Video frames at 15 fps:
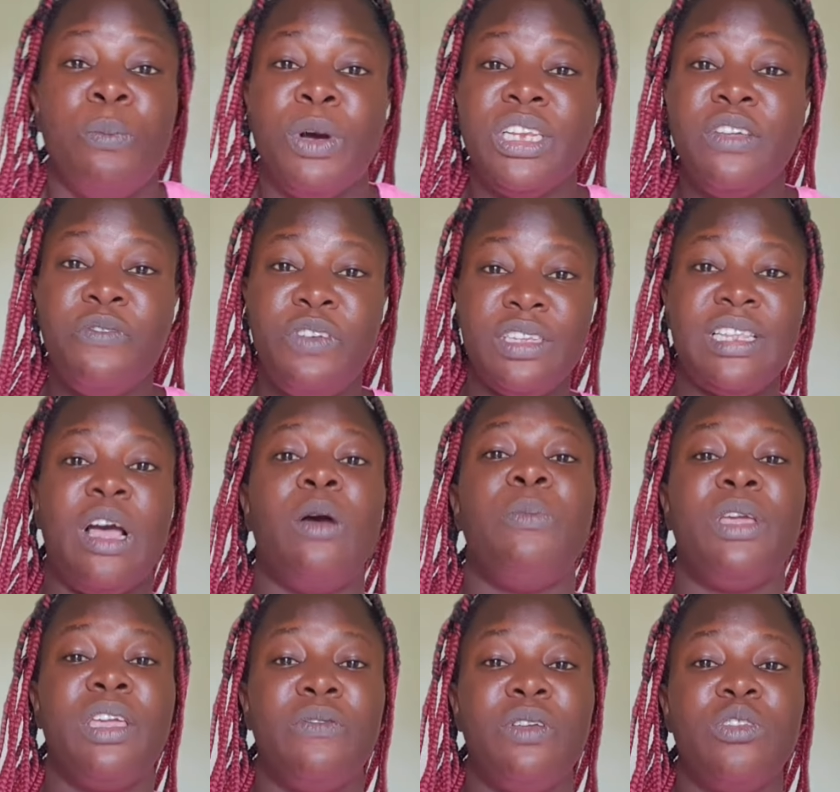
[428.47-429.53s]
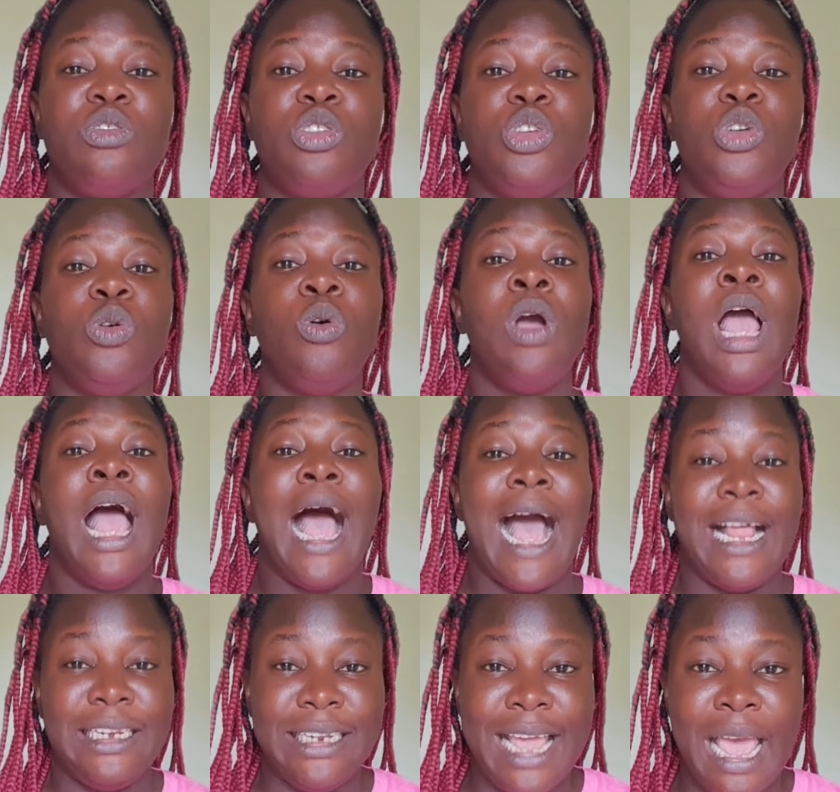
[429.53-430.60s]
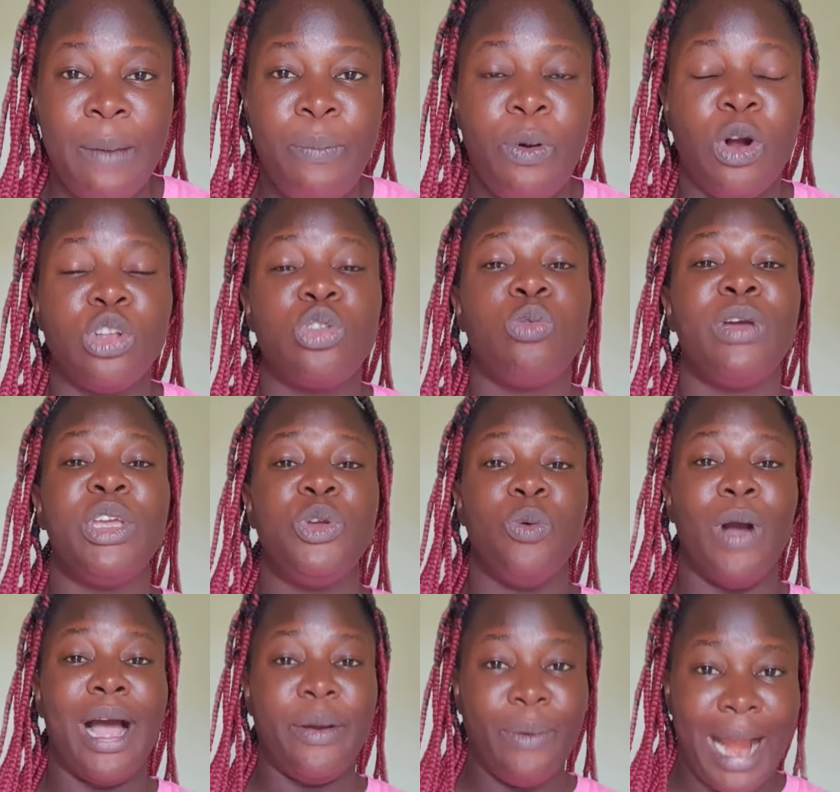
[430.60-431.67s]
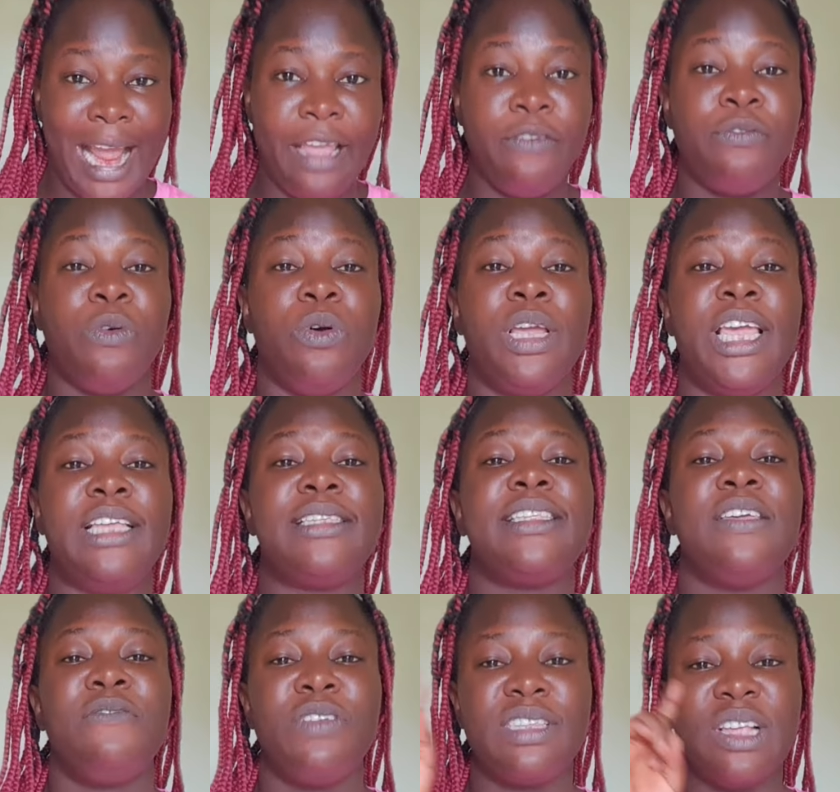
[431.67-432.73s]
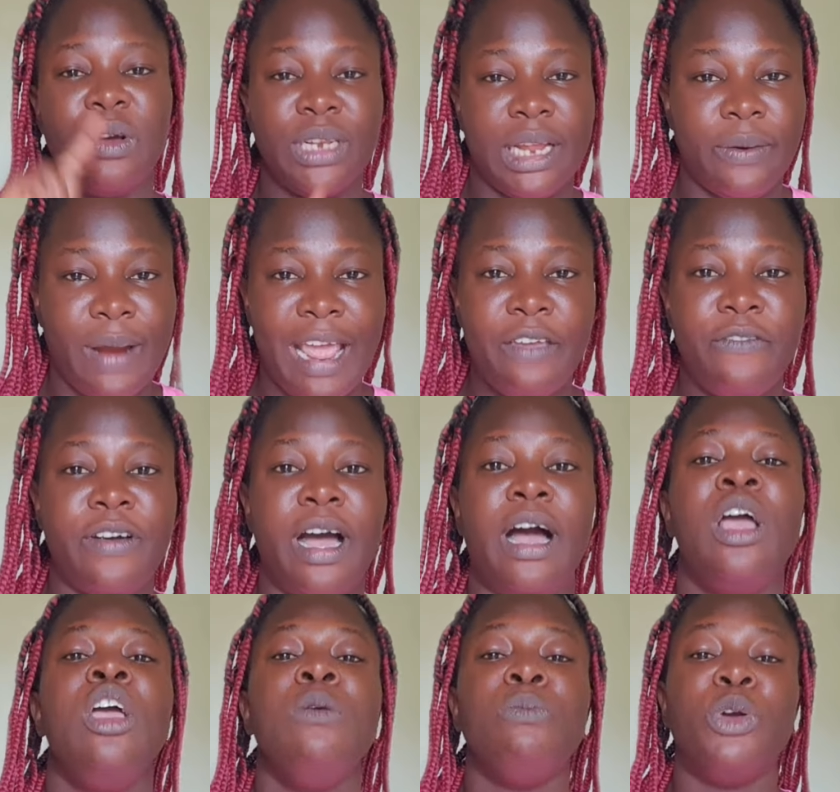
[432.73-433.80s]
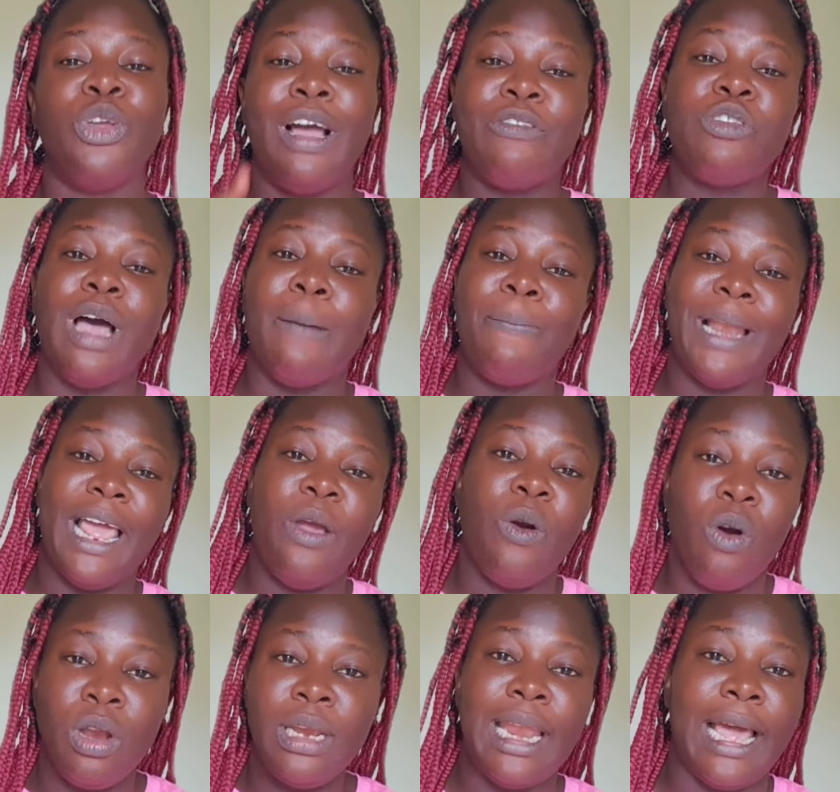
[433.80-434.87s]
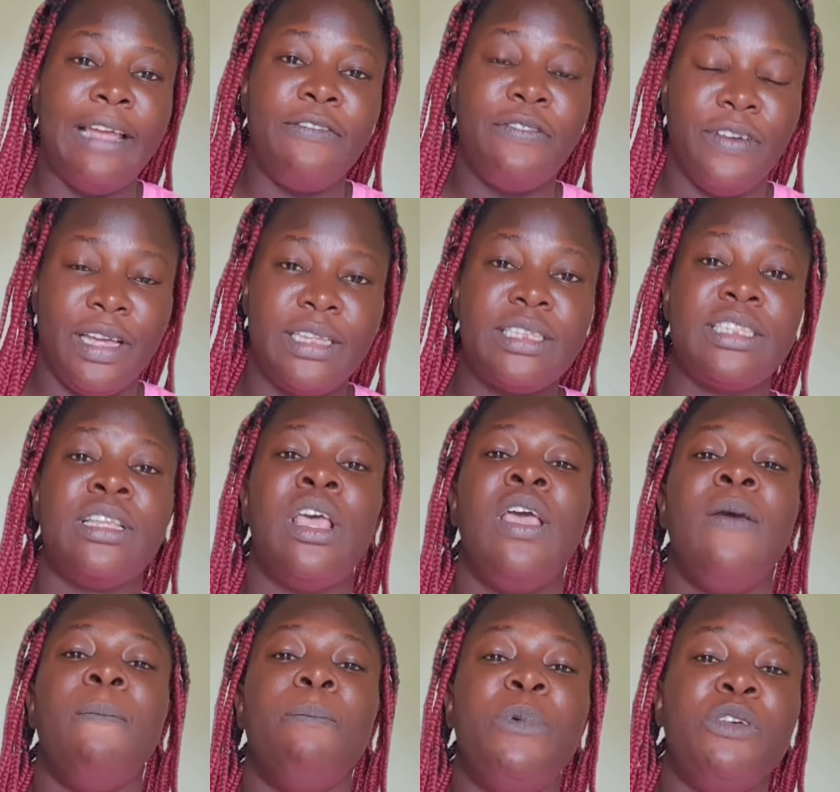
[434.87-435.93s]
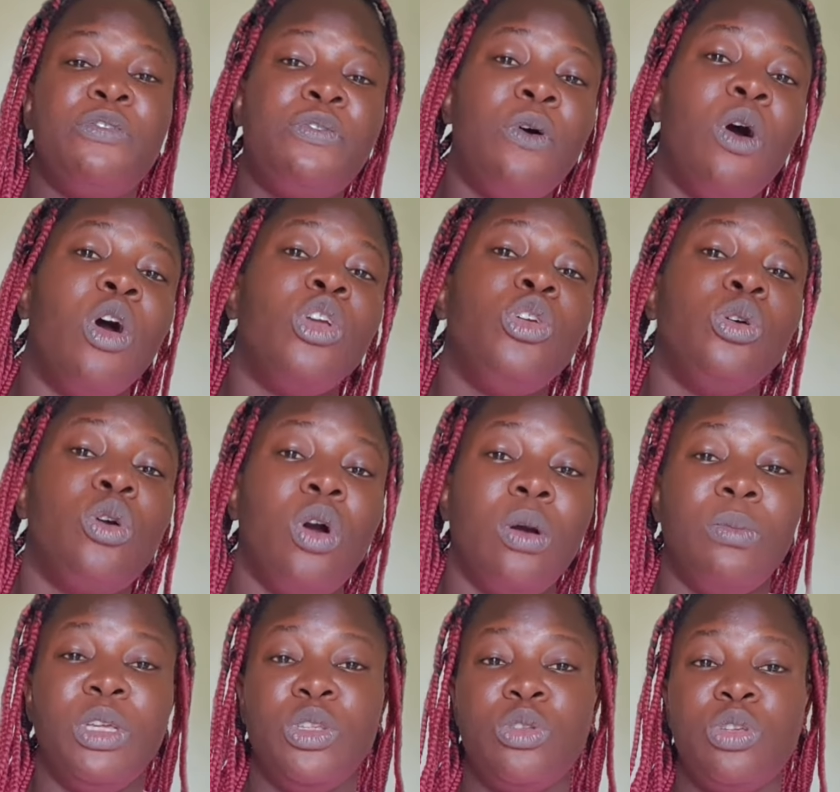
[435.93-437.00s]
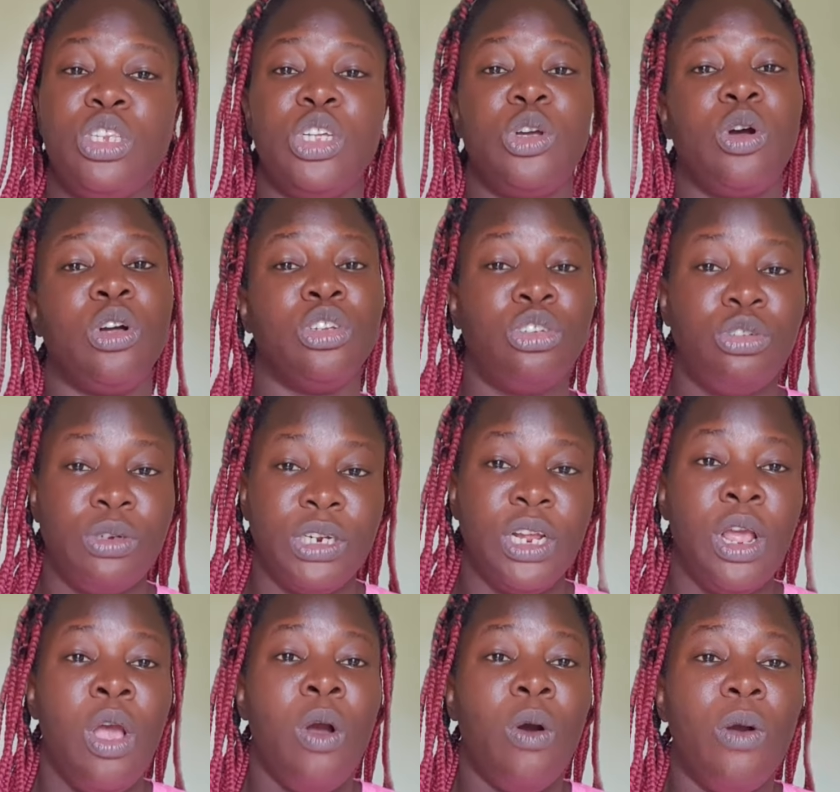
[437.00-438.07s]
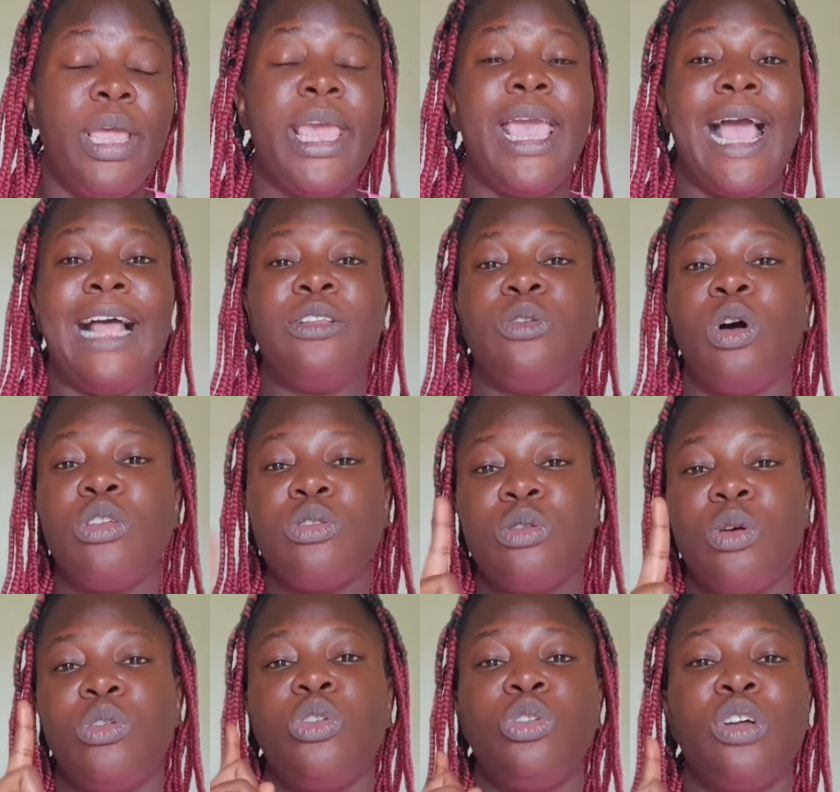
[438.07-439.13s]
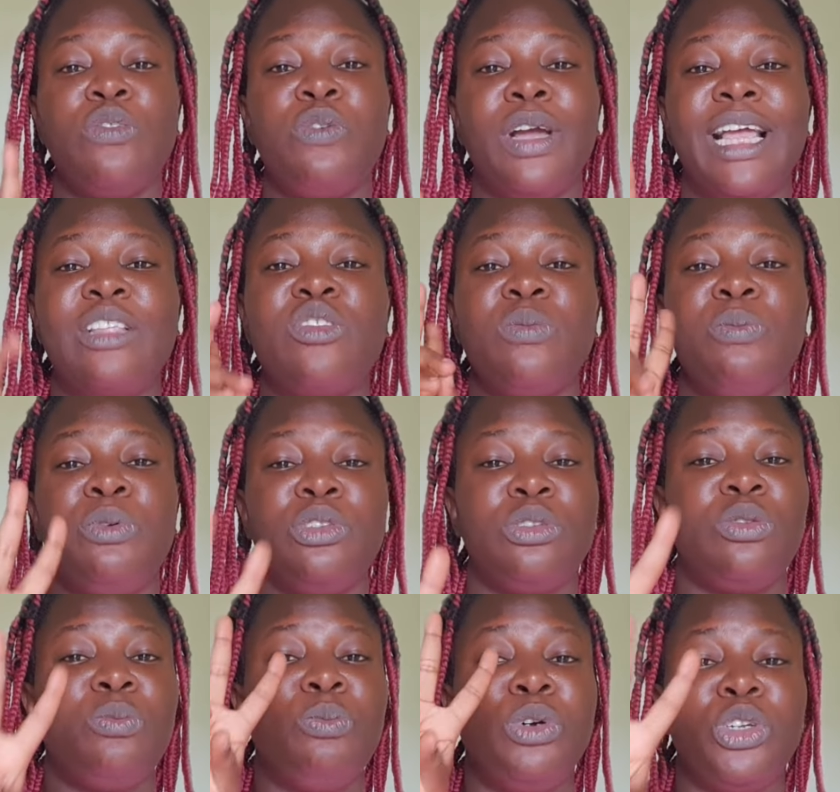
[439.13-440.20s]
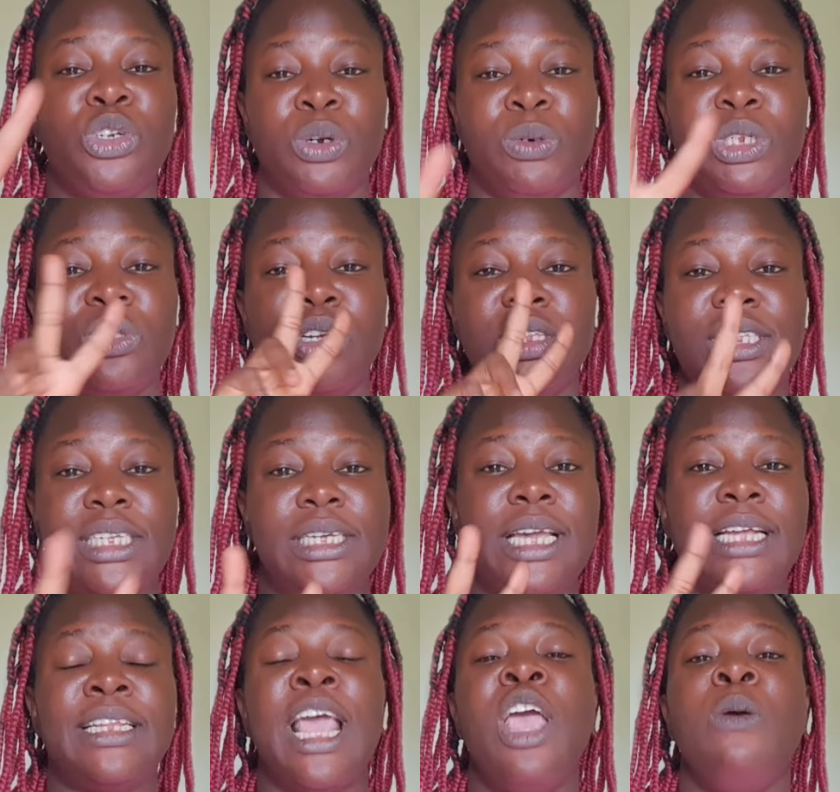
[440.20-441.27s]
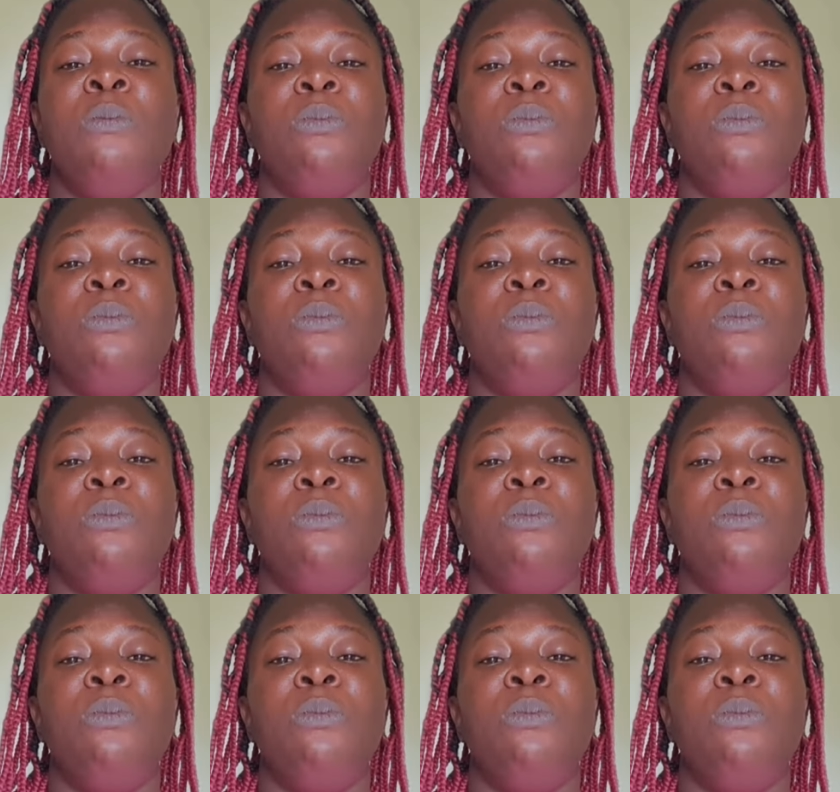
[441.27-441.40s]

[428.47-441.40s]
But the visa will be given to you at the airport when you arrive, okay. Still visa on arrival, but you have to apply online first before you come into the country, okay. And also do not forget to book your return ticket.